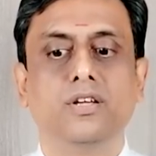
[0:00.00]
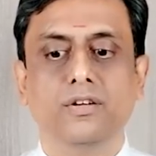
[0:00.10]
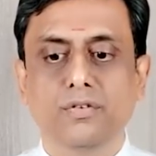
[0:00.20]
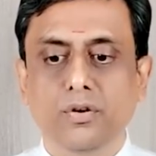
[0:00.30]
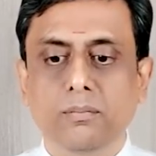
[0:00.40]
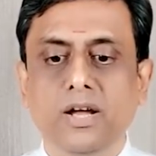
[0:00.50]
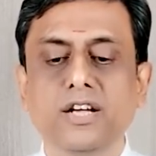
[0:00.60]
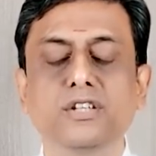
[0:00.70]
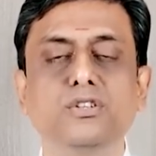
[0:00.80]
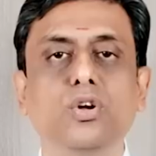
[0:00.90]
if your
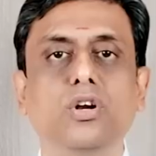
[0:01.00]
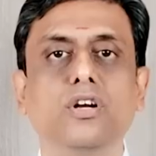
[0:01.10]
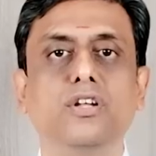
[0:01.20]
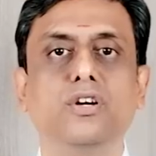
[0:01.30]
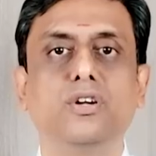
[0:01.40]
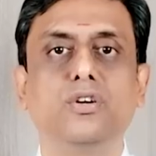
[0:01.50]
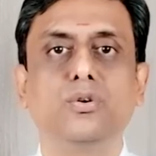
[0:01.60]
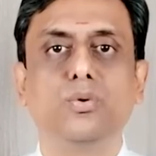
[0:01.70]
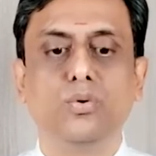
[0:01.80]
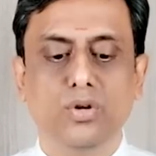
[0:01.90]
mind is not under your
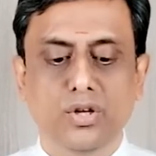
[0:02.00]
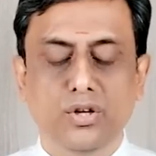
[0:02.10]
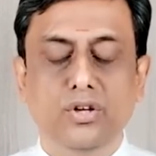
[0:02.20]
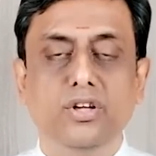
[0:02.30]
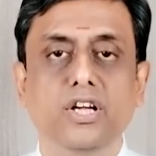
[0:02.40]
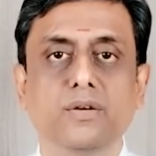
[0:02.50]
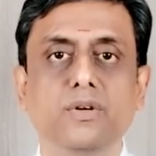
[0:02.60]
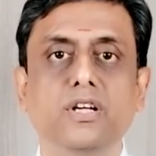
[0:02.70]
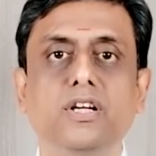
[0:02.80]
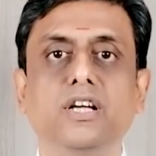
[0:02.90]
control, it
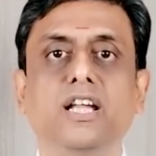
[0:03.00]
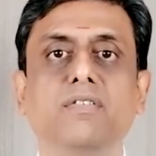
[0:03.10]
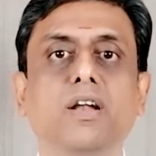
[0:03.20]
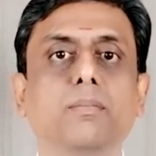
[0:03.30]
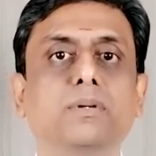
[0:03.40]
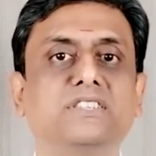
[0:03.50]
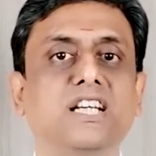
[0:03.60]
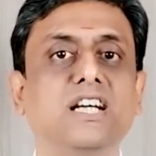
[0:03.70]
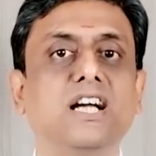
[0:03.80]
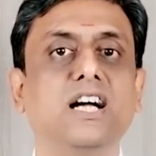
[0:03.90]
will develop a
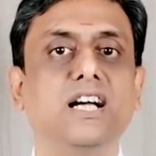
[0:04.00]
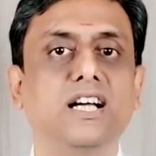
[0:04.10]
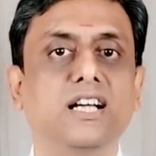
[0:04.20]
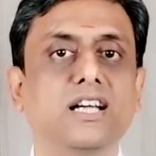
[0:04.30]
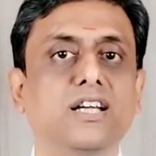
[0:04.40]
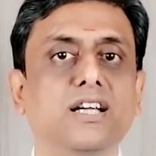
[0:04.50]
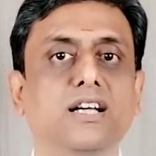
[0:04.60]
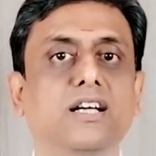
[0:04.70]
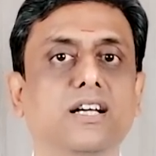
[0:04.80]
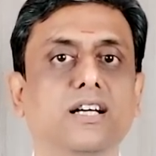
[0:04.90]
sangaha,
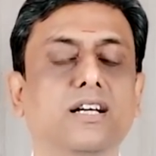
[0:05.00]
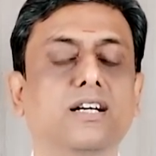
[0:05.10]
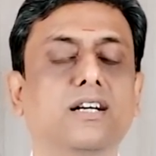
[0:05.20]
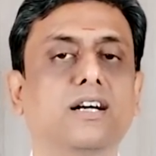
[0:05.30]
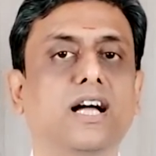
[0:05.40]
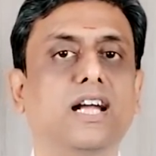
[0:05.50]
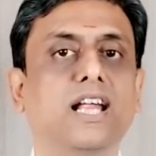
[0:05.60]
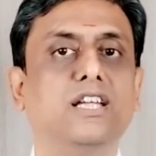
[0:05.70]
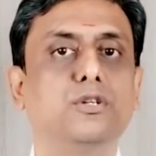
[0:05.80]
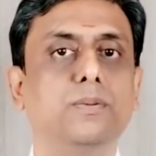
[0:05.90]

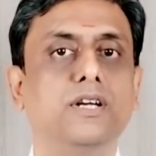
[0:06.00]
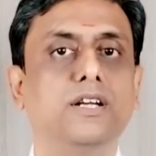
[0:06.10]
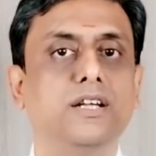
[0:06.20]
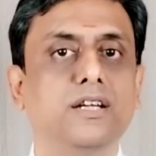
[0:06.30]
attachment.